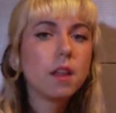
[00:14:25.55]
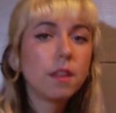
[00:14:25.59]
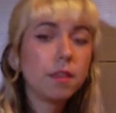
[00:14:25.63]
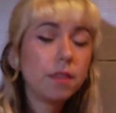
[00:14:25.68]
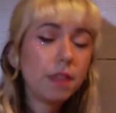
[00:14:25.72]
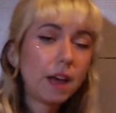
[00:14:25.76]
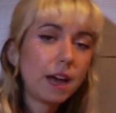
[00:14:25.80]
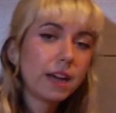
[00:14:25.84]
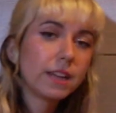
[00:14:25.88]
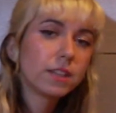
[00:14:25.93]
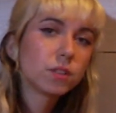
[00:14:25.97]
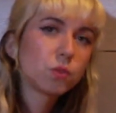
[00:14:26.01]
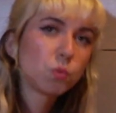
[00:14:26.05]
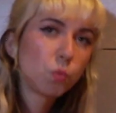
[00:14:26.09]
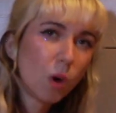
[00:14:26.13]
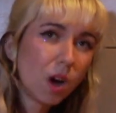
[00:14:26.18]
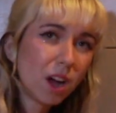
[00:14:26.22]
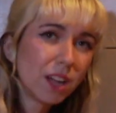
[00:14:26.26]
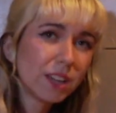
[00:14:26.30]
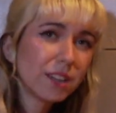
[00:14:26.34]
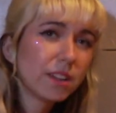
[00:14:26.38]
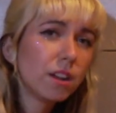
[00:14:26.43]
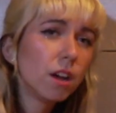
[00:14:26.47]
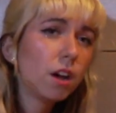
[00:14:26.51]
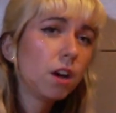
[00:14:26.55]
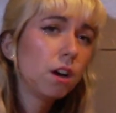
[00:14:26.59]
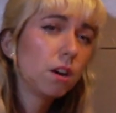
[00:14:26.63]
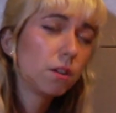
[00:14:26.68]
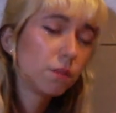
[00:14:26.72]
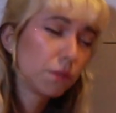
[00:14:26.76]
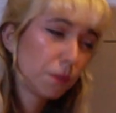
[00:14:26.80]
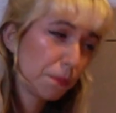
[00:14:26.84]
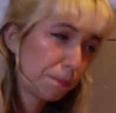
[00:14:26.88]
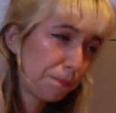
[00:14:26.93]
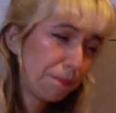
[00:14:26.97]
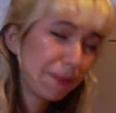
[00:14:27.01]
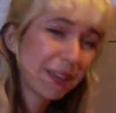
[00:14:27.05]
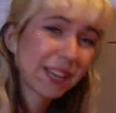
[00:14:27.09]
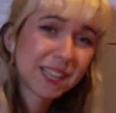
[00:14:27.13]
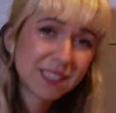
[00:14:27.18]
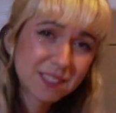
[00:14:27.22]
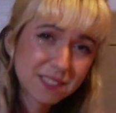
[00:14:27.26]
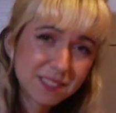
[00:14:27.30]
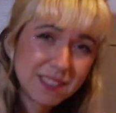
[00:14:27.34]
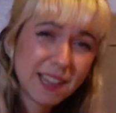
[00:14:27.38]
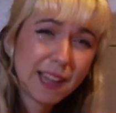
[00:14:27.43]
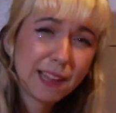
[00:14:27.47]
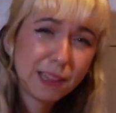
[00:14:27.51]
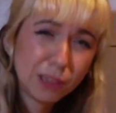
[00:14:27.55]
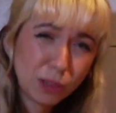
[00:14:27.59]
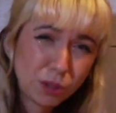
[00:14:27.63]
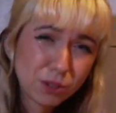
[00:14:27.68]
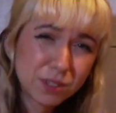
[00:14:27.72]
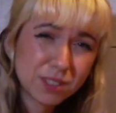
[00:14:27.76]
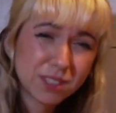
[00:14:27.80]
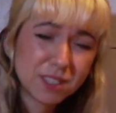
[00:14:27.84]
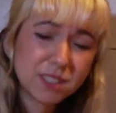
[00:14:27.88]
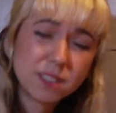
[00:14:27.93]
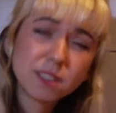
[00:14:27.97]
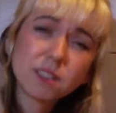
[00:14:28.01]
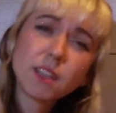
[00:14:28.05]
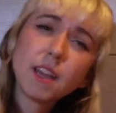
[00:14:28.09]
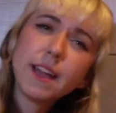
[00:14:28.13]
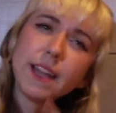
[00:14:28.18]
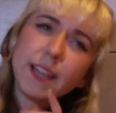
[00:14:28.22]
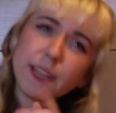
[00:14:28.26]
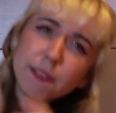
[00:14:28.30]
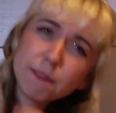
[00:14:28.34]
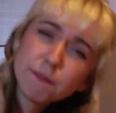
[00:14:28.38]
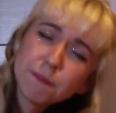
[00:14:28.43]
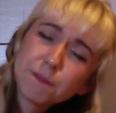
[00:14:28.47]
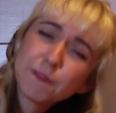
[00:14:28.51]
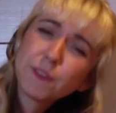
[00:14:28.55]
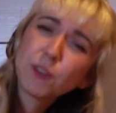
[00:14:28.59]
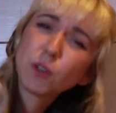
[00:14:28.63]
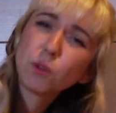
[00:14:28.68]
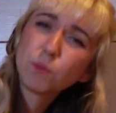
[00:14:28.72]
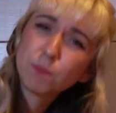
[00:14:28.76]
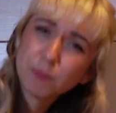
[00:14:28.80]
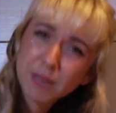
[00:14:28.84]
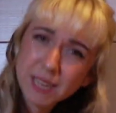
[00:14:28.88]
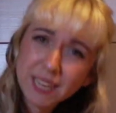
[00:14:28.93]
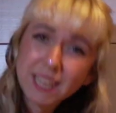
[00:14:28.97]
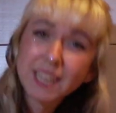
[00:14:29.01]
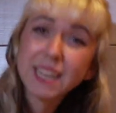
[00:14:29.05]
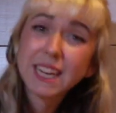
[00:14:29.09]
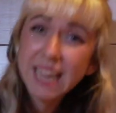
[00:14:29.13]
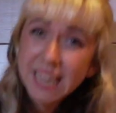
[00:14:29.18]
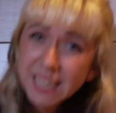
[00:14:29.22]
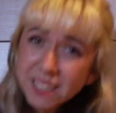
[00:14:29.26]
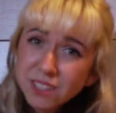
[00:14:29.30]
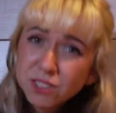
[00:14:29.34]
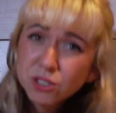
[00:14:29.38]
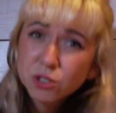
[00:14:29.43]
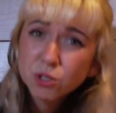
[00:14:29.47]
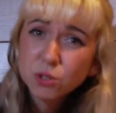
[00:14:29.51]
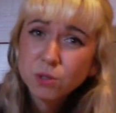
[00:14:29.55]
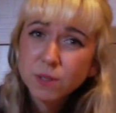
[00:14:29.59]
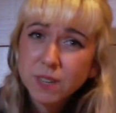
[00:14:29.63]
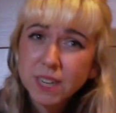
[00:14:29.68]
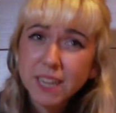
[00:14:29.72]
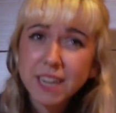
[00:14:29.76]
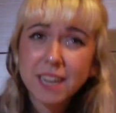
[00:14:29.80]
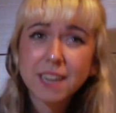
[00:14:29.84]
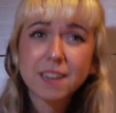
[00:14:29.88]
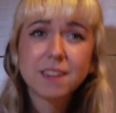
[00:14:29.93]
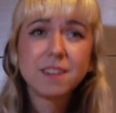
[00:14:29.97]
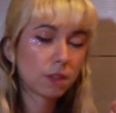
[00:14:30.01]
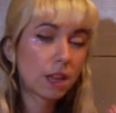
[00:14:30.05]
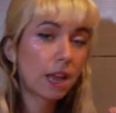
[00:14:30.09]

That is one of the biggest net losses in filmmaking history.